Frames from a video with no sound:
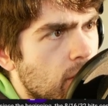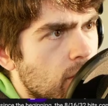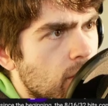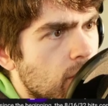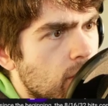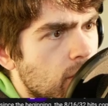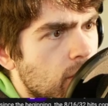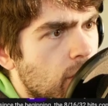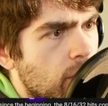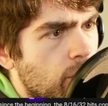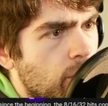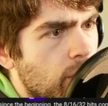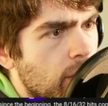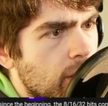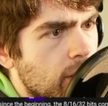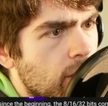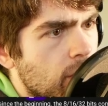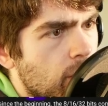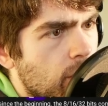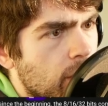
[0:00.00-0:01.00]
the
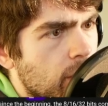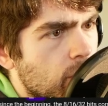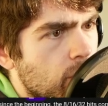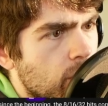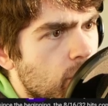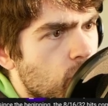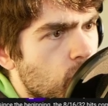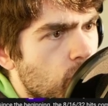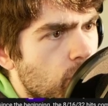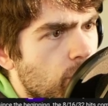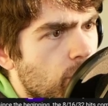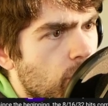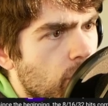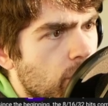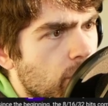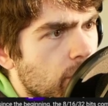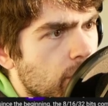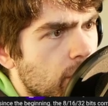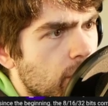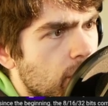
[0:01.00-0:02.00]
window at which we
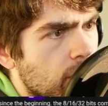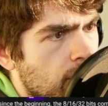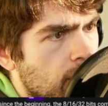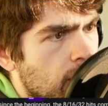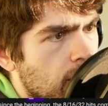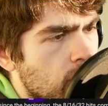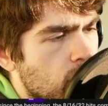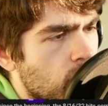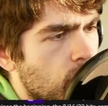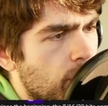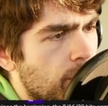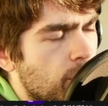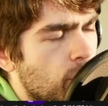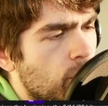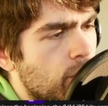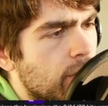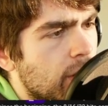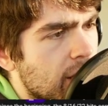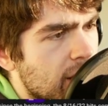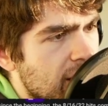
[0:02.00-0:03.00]
work. So we move
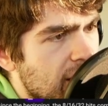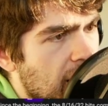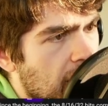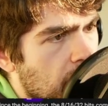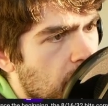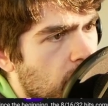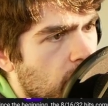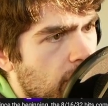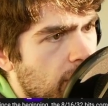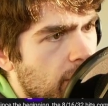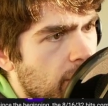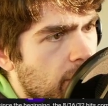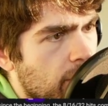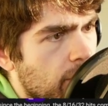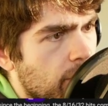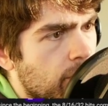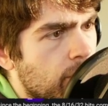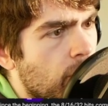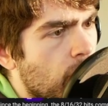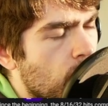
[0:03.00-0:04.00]
the stack pointer
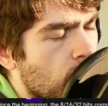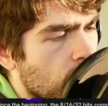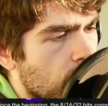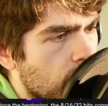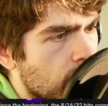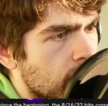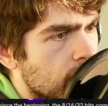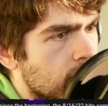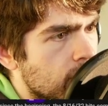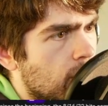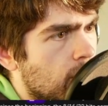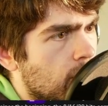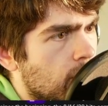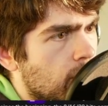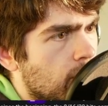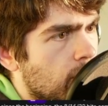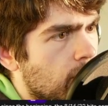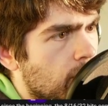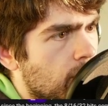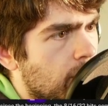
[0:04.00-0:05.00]
forward,
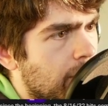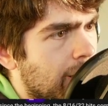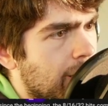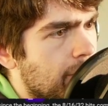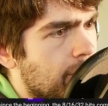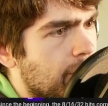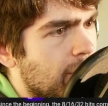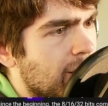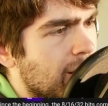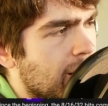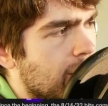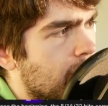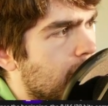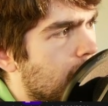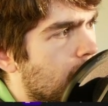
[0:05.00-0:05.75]
but I think that the